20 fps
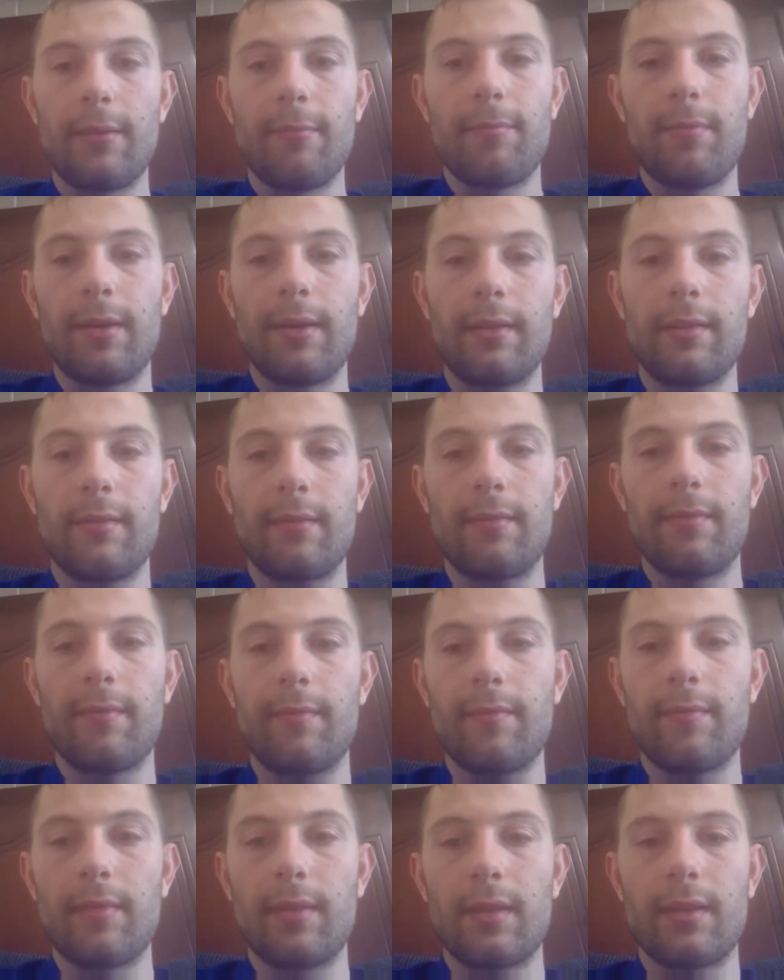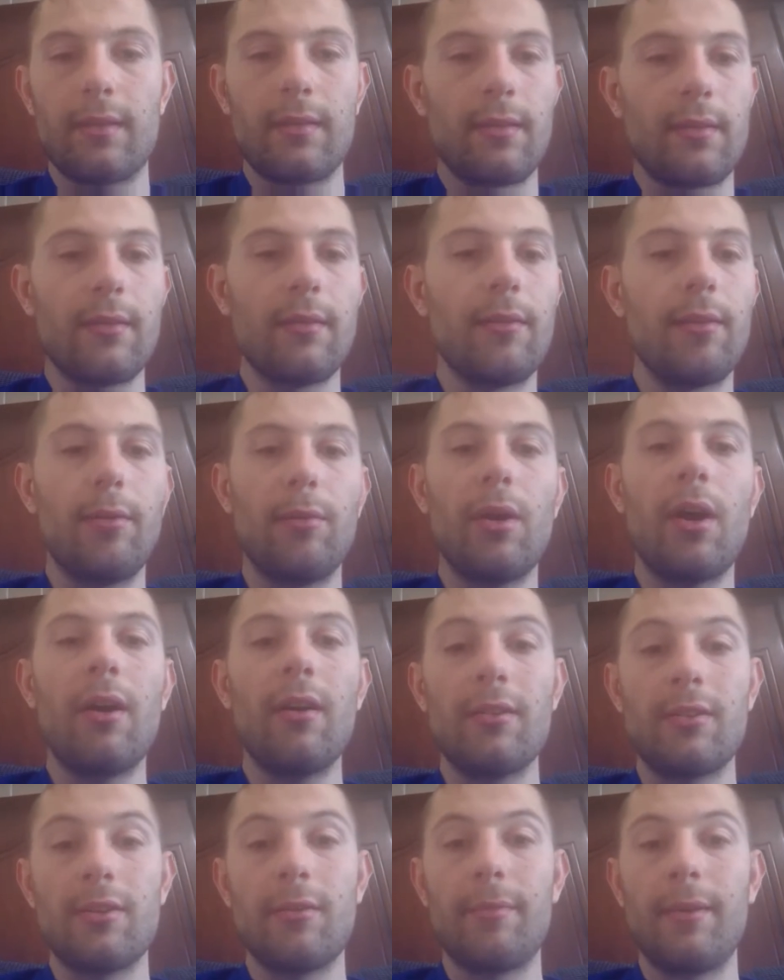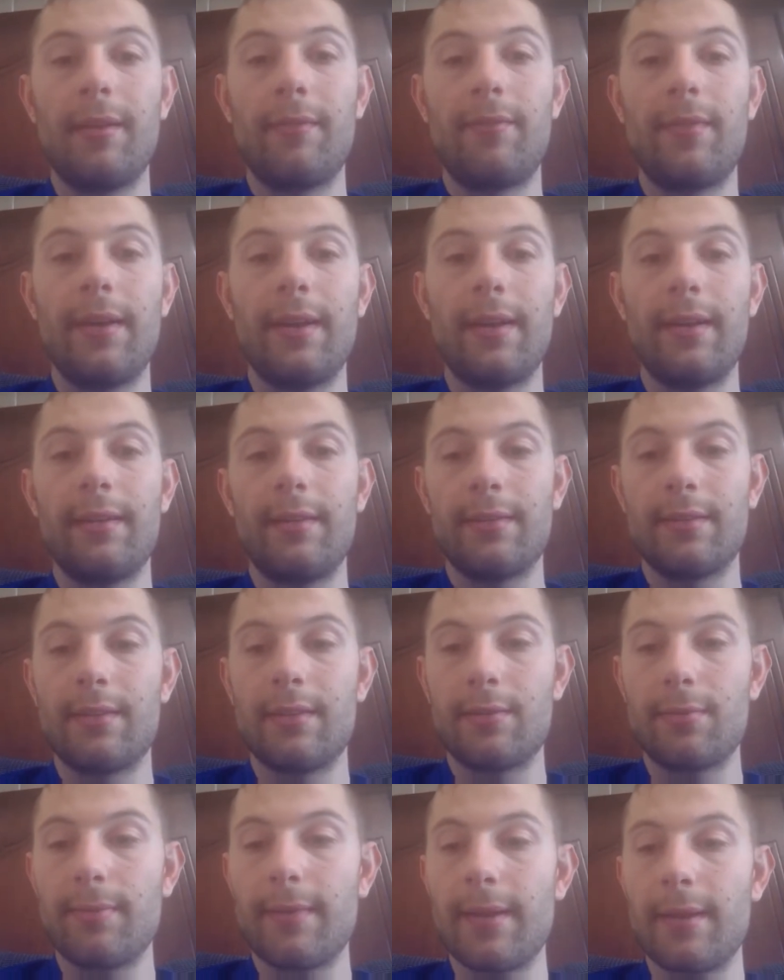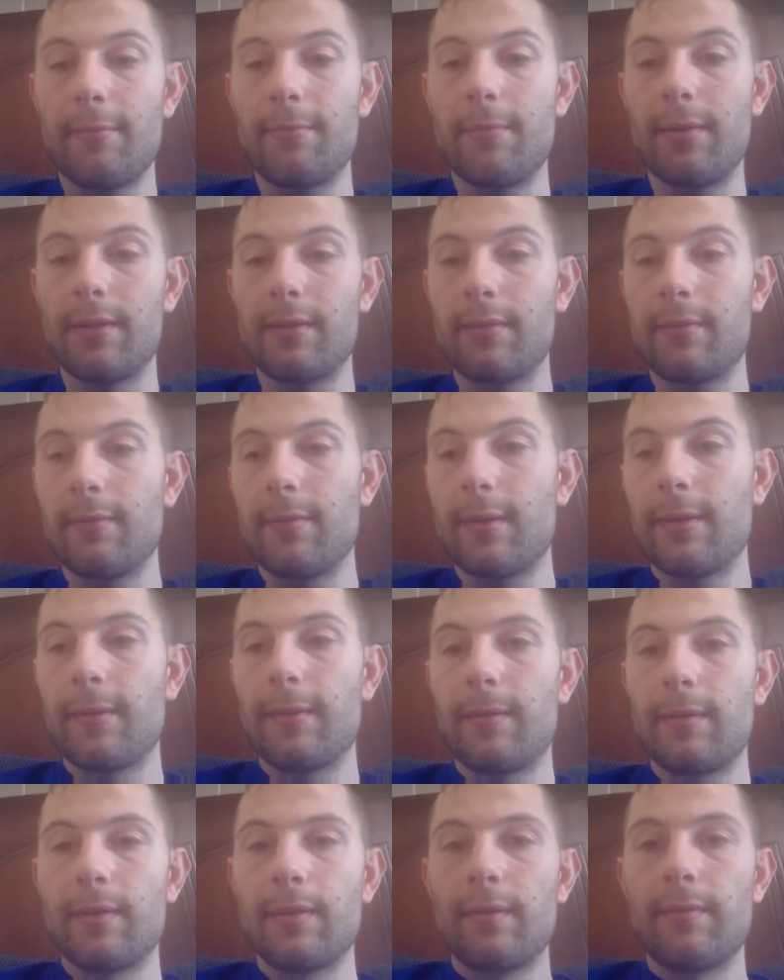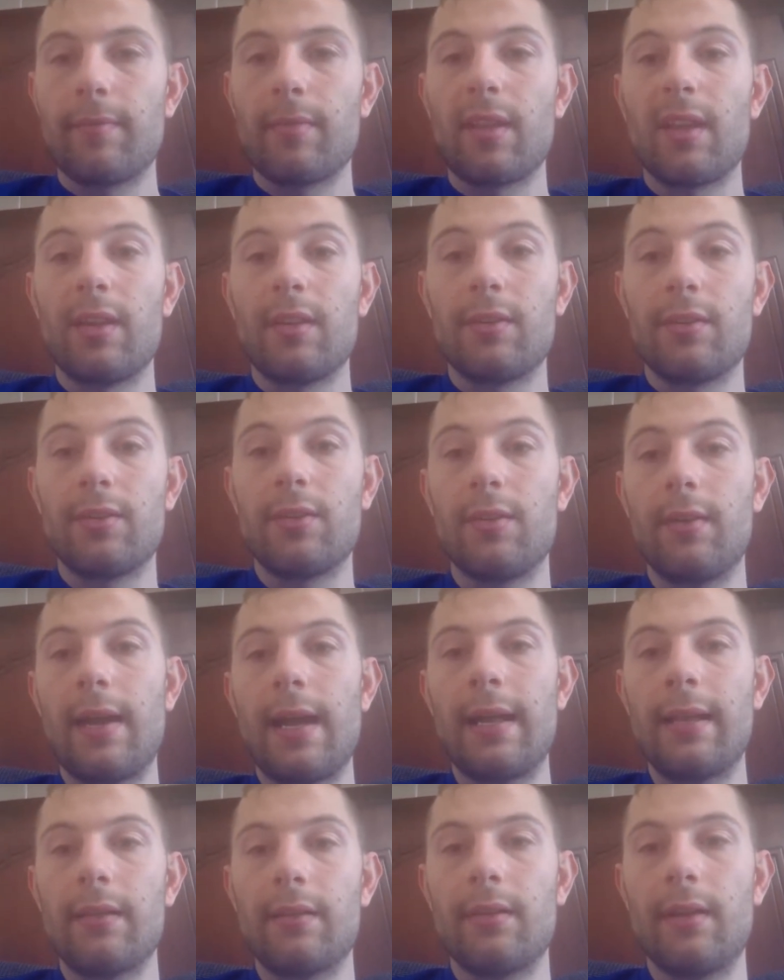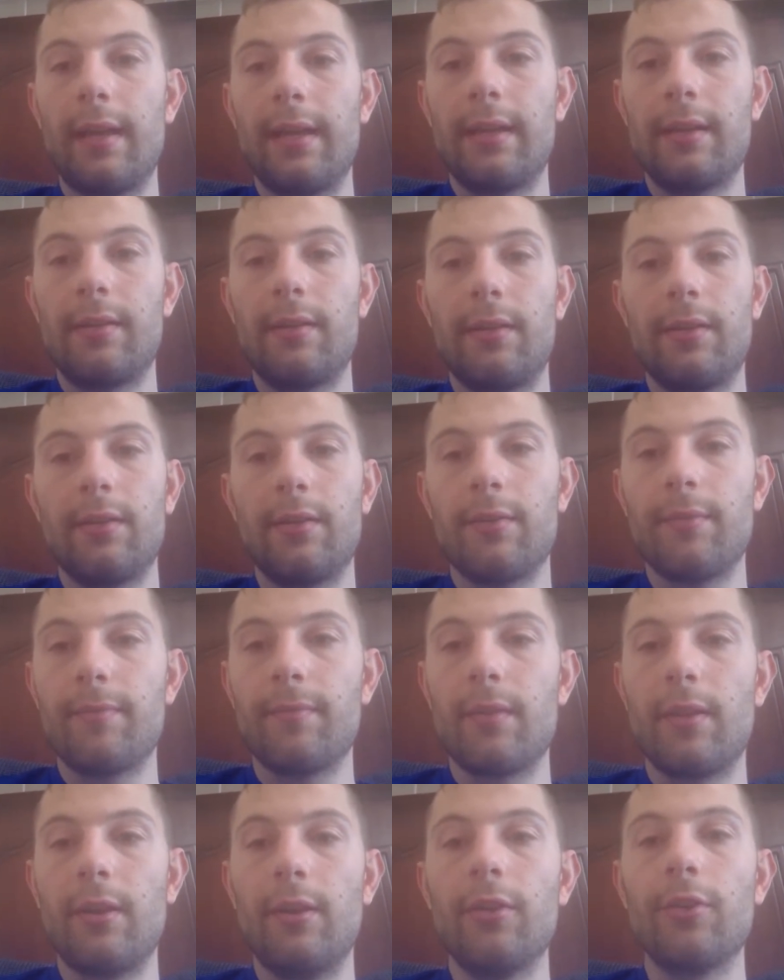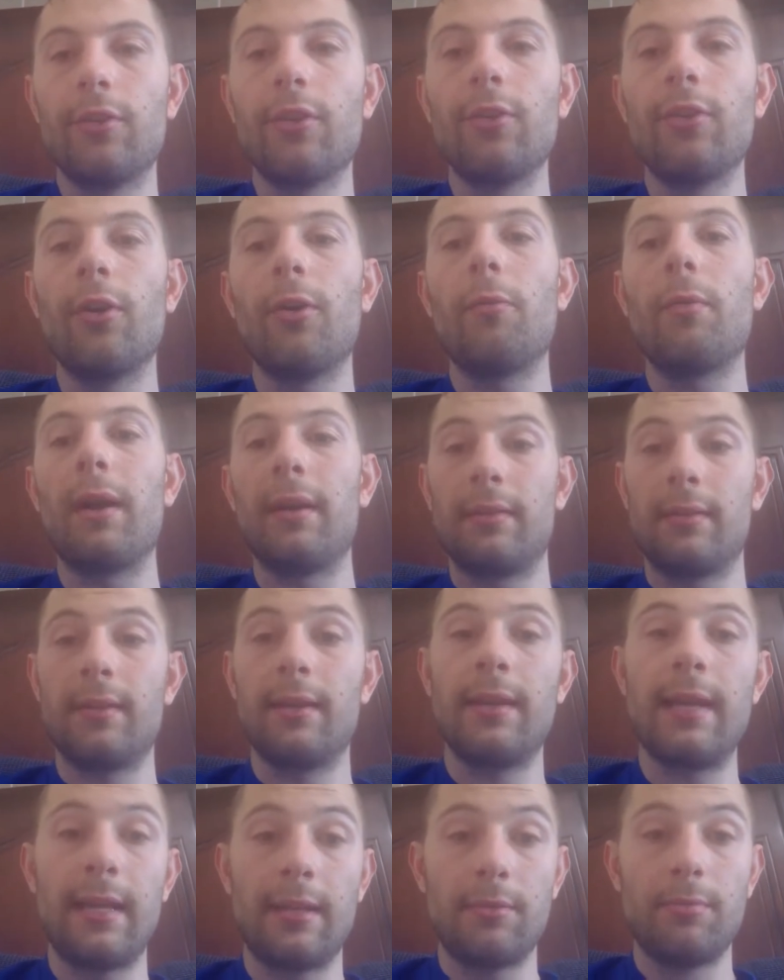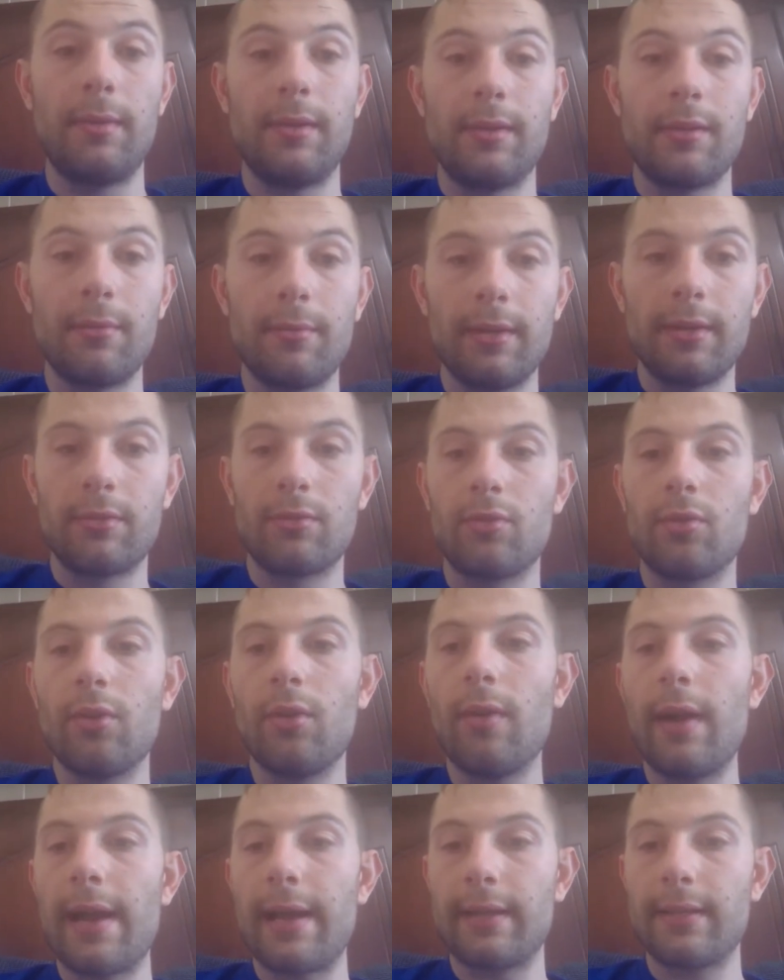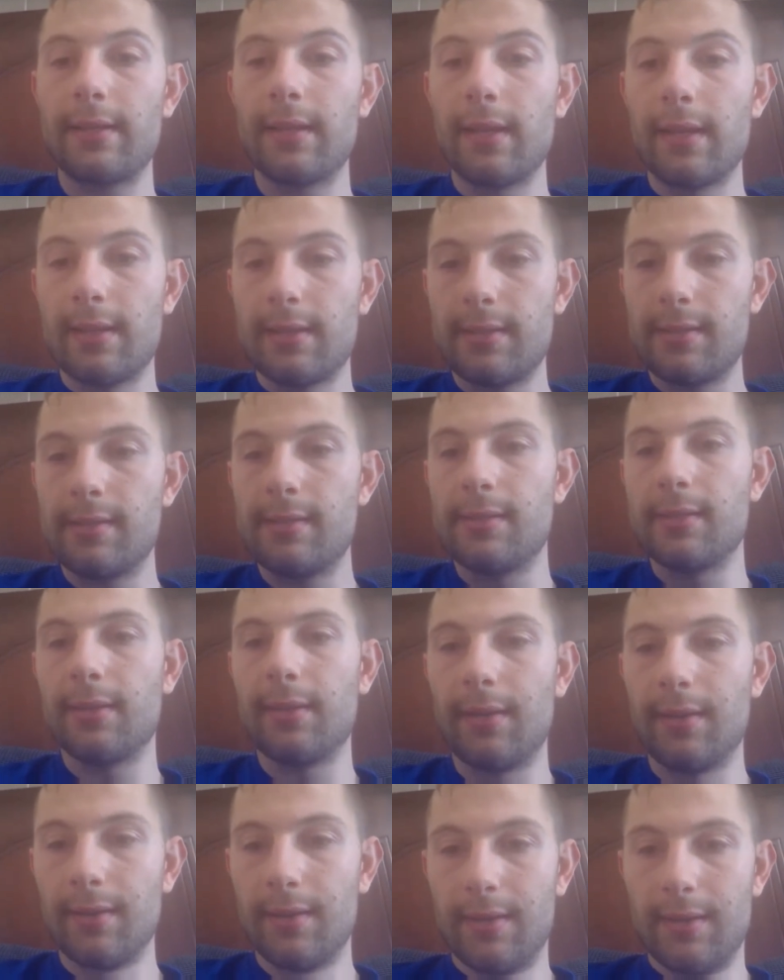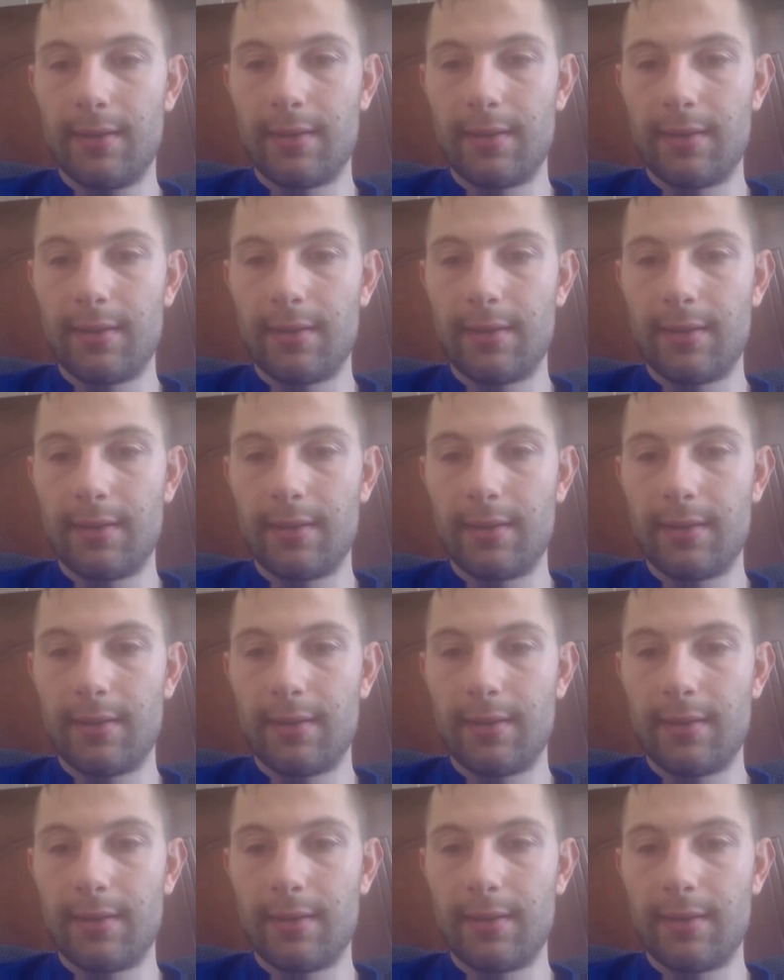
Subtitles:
but there will also be failures as well. But sure, and like you don't know what the next winter will throw at, so